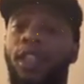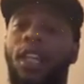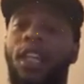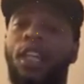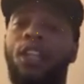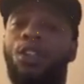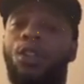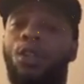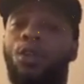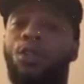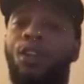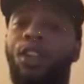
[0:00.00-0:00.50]
to
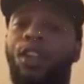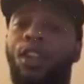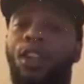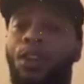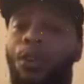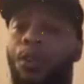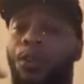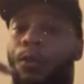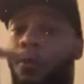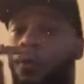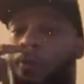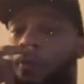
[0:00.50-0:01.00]
leave the dude
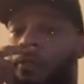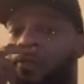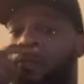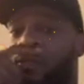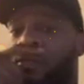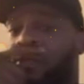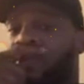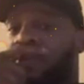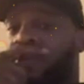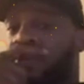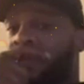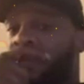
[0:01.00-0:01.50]
alone.
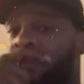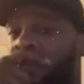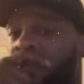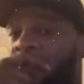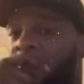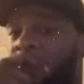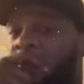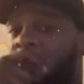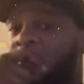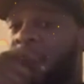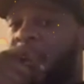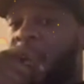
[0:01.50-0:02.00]

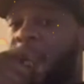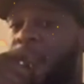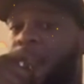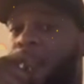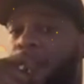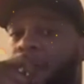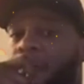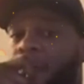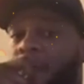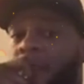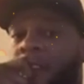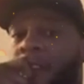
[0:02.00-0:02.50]

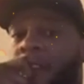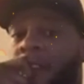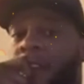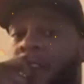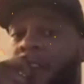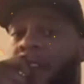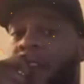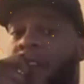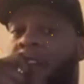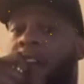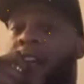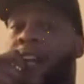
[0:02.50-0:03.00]
Right?
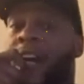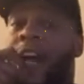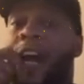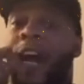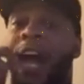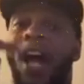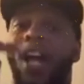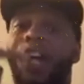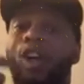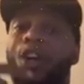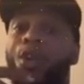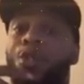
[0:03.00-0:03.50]

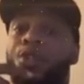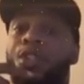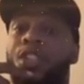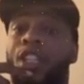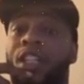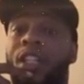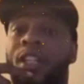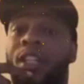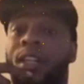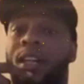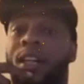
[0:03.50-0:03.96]
I go to